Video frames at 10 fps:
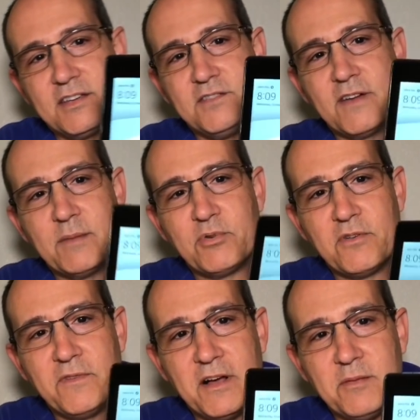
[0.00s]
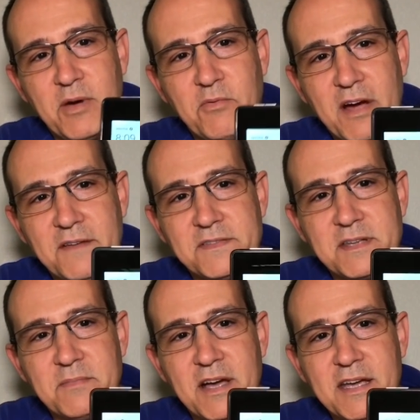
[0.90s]
you've got a profile. My wife's
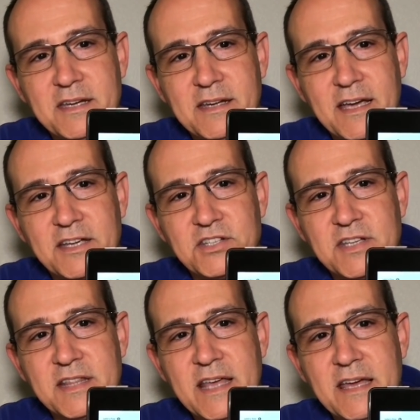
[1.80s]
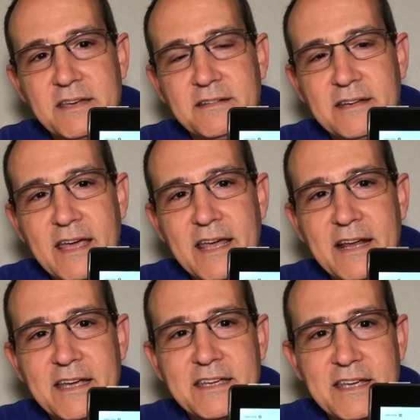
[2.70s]
and mine, I can just hit that and
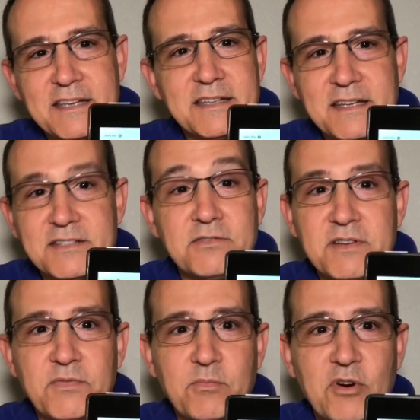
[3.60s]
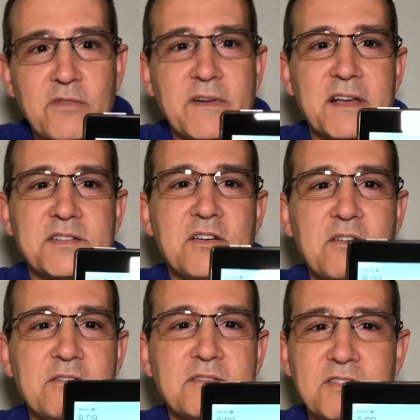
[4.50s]
I get to a different profile.
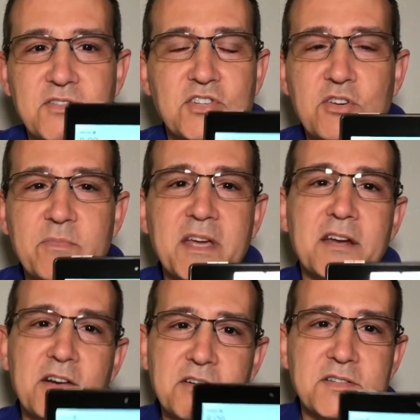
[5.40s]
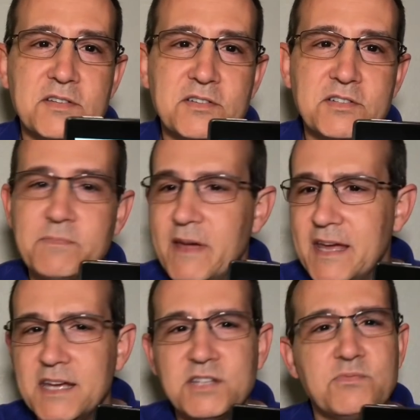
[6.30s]
So she'll be on her search
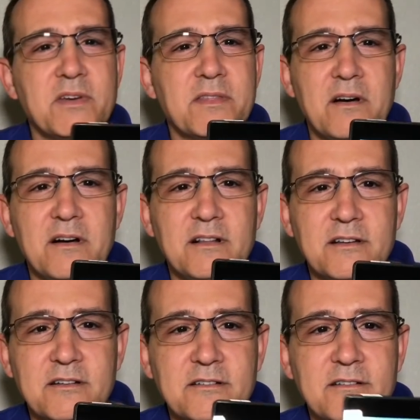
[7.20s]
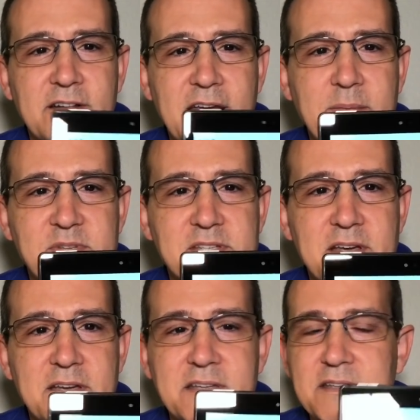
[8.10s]
page with all her
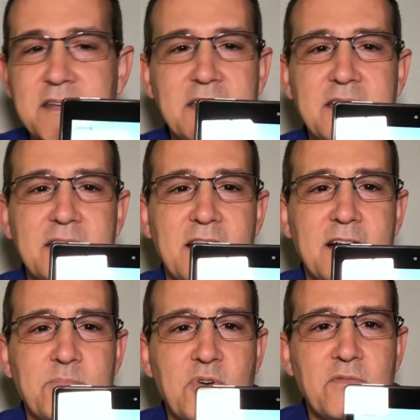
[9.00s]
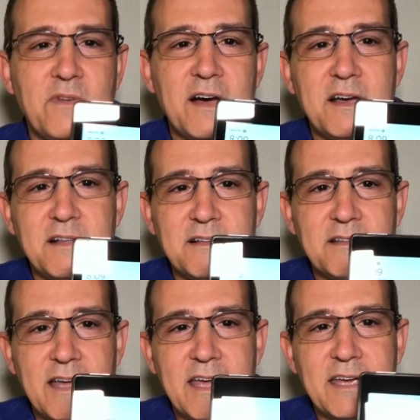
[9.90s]
Amazon
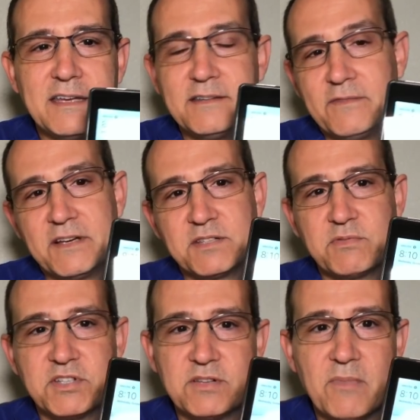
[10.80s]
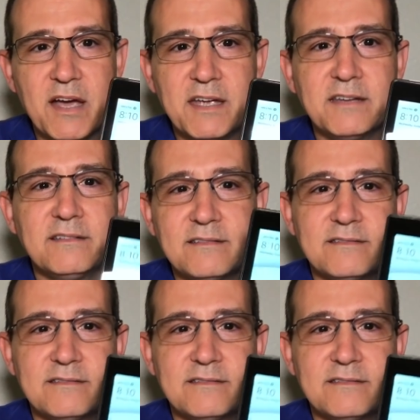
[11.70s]
profile, and if I switch to mine,